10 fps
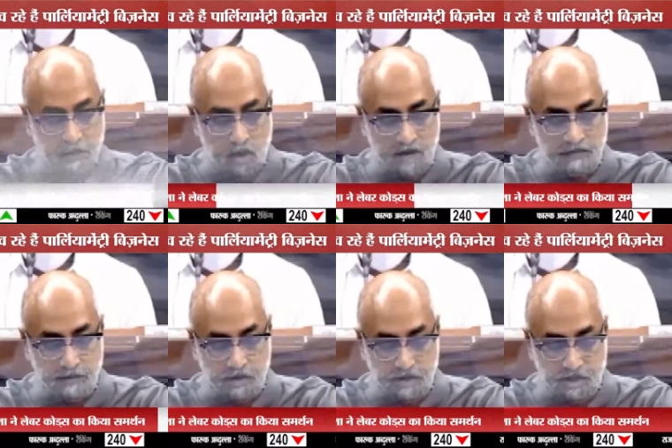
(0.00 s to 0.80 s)
and one
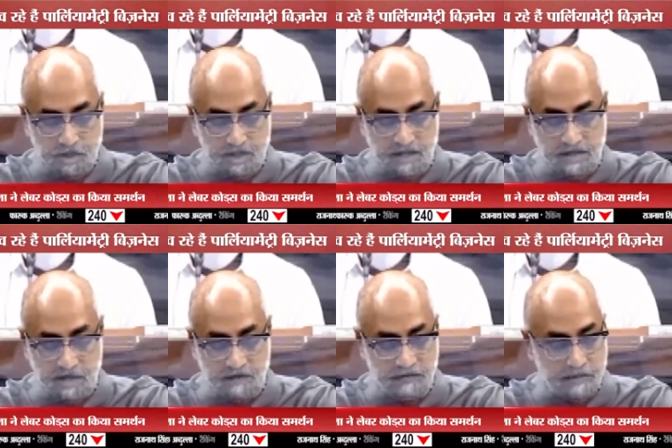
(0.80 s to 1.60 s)
from judicial and the
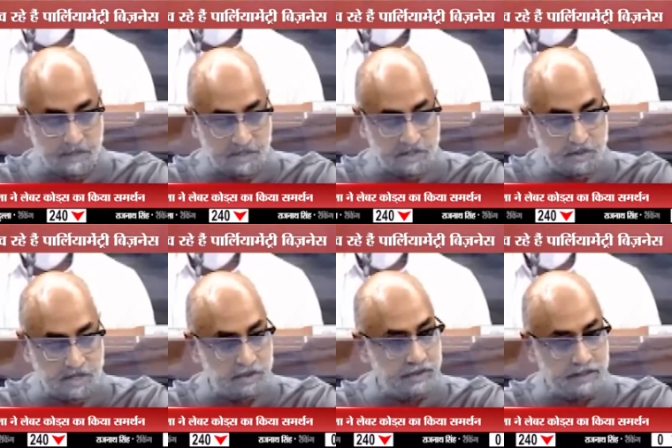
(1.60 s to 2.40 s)
other from
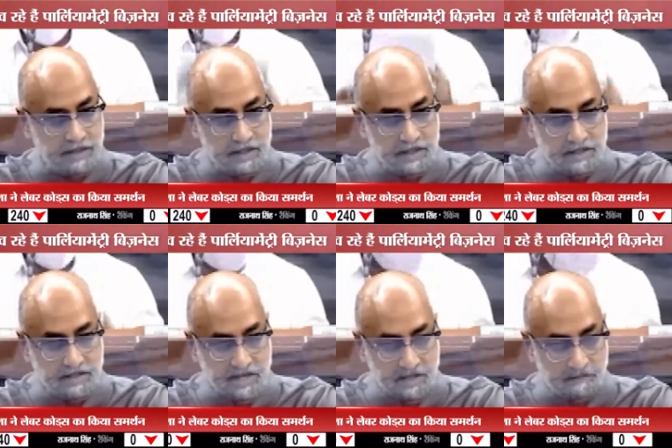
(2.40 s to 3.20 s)
administration,
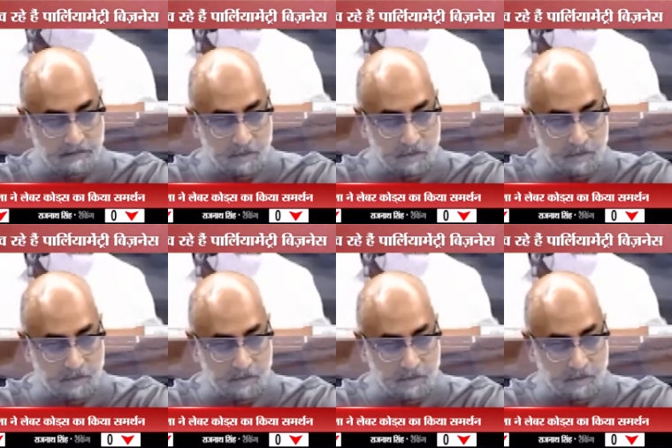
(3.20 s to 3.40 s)
instead